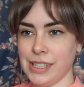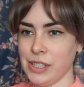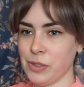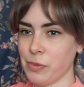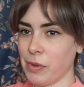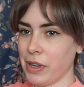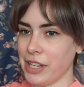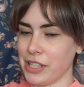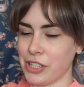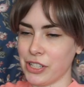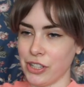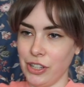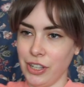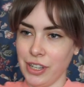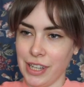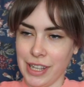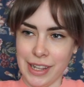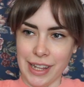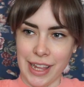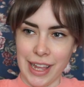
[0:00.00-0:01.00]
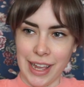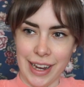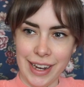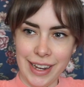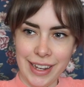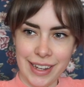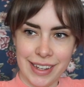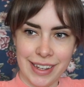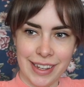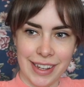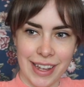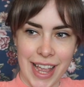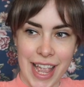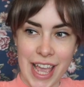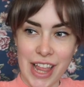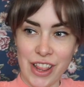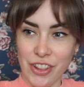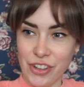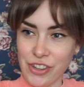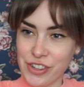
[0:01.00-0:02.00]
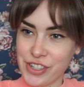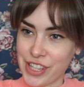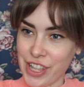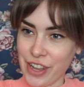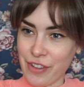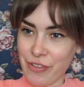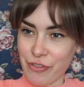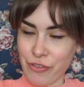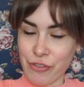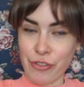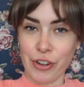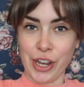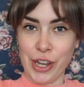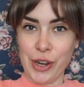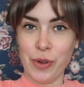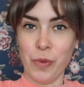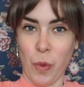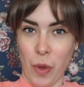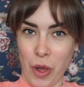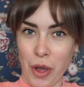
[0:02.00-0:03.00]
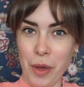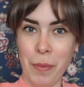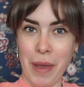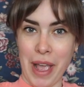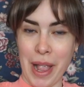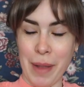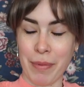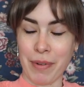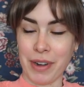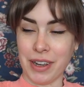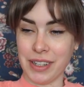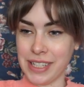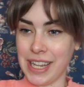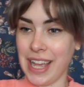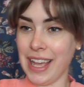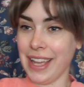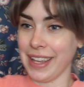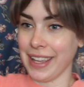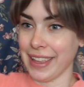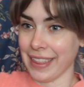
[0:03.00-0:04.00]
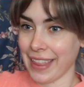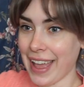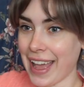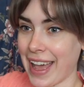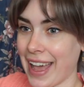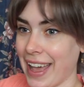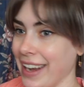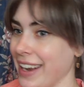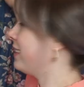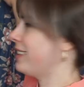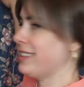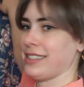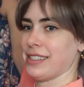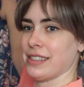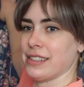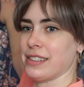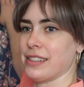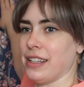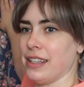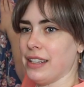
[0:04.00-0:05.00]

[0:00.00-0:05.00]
is what it's looking like. It looks like freaking wallpaper, I'll tell you that. This is the